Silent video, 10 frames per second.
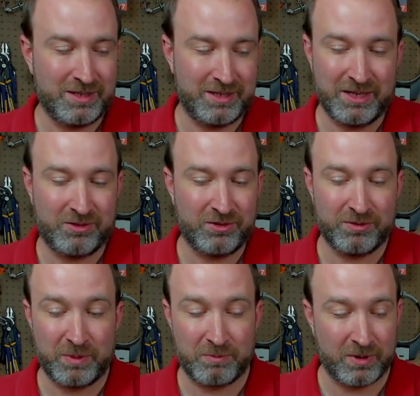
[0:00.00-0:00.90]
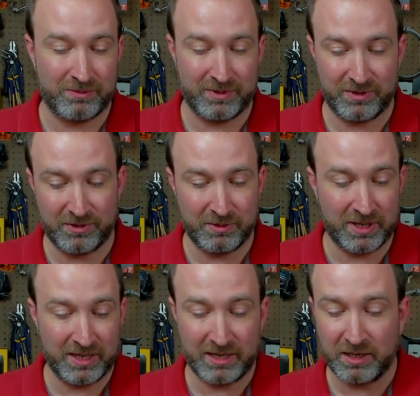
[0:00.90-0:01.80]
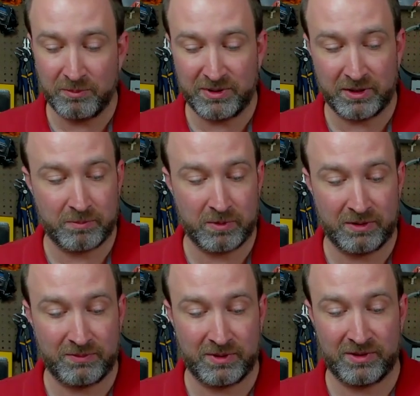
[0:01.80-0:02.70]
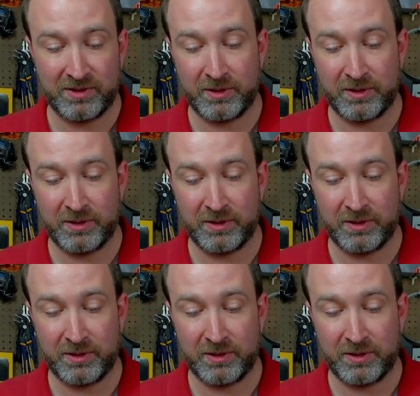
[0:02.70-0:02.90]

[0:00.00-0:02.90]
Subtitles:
that's just my preference. So again, it comes down to preference.